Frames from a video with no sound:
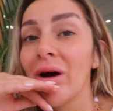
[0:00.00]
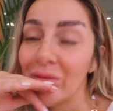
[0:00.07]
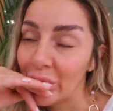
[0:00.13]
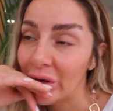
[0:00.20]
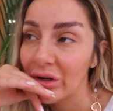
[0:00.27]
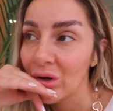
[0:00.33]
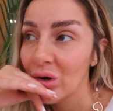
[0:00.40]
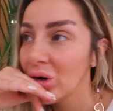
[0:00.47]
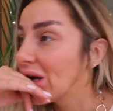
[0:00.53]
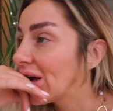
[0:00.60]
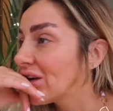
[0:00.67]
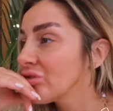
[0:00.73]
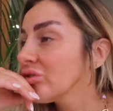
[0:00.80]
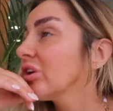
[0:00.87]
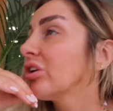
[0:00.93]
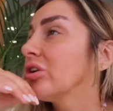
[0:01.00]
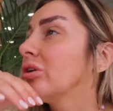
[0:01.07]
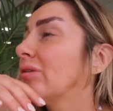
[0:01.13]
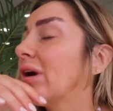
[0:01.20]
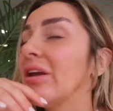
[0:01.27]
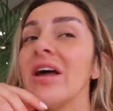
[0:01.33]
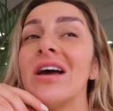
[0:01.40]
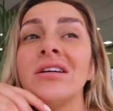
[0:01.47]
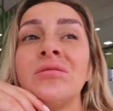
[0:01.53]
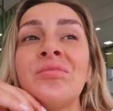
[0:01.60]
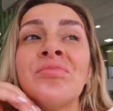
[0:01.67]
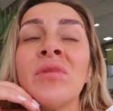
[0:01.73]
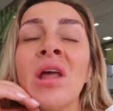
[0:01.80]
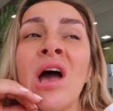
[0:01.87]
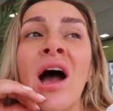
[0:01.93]
whatever we're going to call it. It's really cute around here.
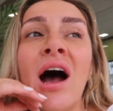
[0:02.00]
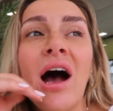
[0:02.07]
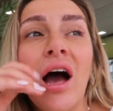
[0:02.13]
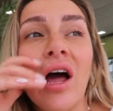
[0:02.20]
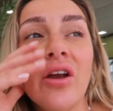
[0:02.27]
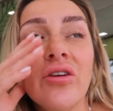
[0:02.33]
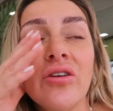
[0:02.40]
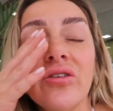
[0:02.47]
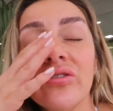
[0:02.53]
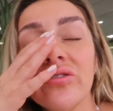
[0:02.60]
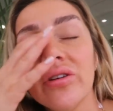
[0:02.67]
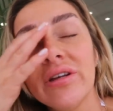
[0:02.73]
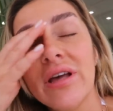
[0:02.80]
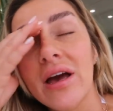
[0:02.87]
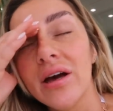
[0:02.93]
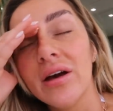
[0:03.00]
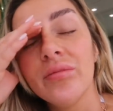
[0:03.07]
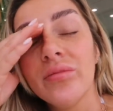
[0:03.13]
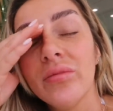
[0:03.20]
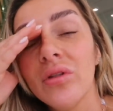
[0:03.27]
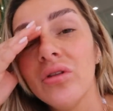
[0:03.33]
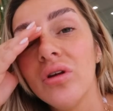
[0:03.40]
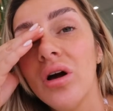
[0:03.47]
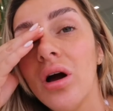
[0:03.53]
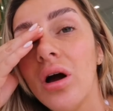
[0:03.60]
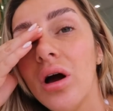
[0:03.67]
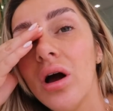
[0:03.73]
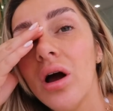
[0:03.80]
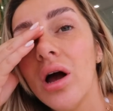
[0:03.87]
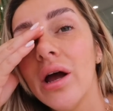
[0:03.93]
And yeah,
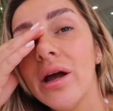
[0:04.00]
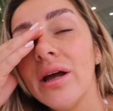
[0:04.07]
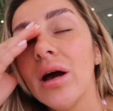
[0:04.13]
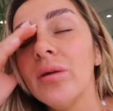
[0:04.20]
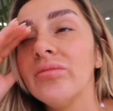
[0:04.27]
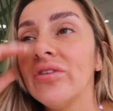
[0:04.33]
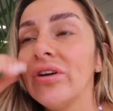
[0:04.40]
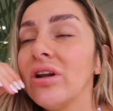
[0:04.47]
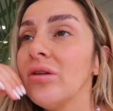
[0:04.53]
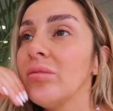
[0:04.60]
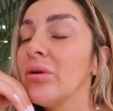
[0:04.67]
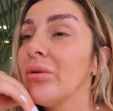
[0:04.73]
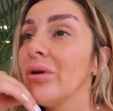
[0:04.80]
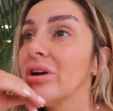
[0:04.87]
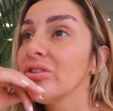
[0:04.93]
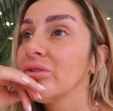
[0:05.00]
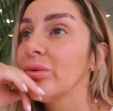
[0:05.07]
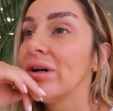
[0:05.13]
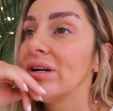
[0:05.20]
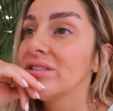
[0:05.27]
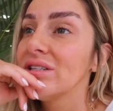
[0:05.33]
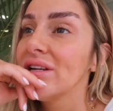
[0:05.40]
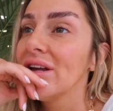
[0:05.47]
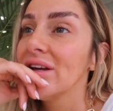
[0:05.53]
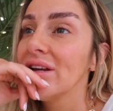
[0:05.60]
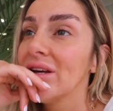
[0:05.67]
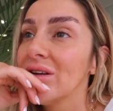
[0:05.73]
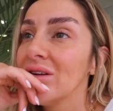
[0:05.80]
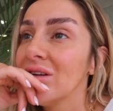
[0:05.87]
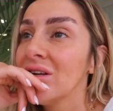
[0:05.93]
I am feeling a bit worse and worse today.
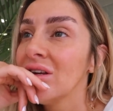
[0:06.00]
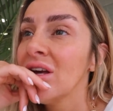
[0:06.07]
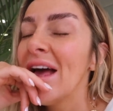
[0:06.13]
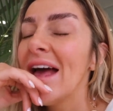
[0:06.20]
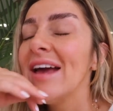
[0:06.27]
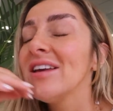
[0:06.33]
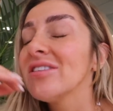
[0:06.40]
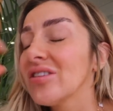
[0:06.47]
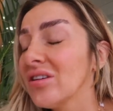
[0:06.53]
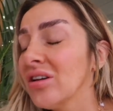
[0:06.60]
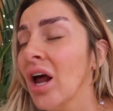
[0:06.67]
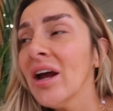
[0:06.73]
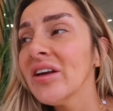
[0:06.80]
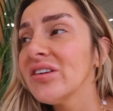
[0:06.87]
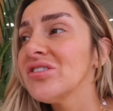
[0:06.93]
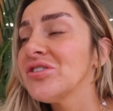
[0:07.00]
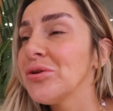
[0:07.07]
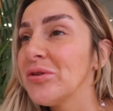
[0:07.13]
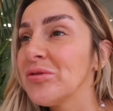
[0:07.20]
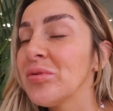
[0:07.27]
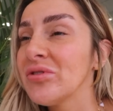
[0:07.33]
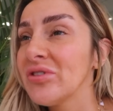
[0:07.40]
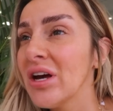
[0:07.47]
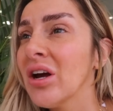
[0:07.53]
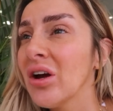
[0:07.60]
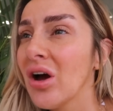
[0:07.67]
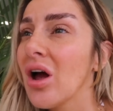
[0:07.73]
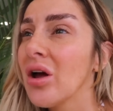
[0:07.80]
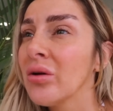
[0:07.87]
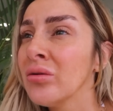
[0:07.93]
It's like I said to you, it's
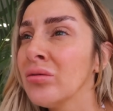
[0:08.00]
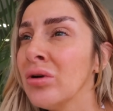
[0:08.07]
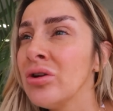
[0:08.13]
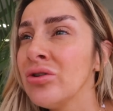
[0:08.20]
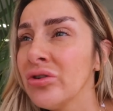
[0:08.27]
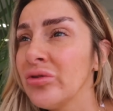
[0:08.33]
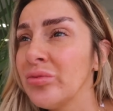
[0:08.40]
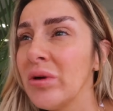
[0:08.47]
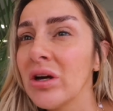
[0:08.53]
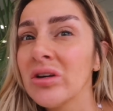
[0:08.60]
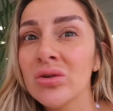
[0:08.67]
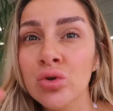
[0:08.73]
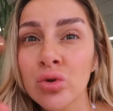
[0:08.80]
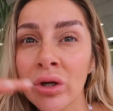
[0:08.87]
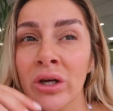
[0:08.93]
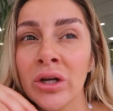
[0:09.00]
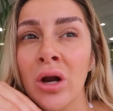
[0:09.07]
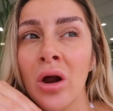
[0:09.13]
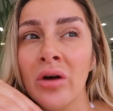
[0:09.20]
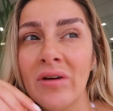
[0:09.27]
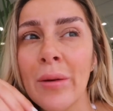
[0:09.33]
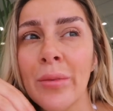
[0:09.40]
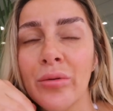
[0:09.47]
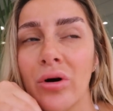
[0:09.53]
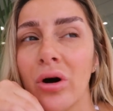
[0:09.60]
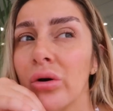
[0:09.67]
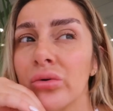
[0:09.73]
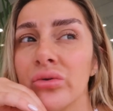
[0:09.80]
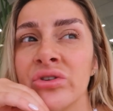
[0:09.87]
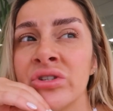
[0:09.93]
Prosecco that does me. Because I was drinking a lot of
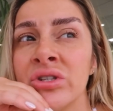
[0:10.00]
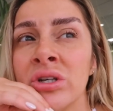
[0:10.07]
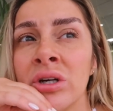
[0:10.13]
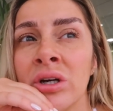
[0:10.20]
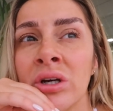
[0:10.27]
Aperols.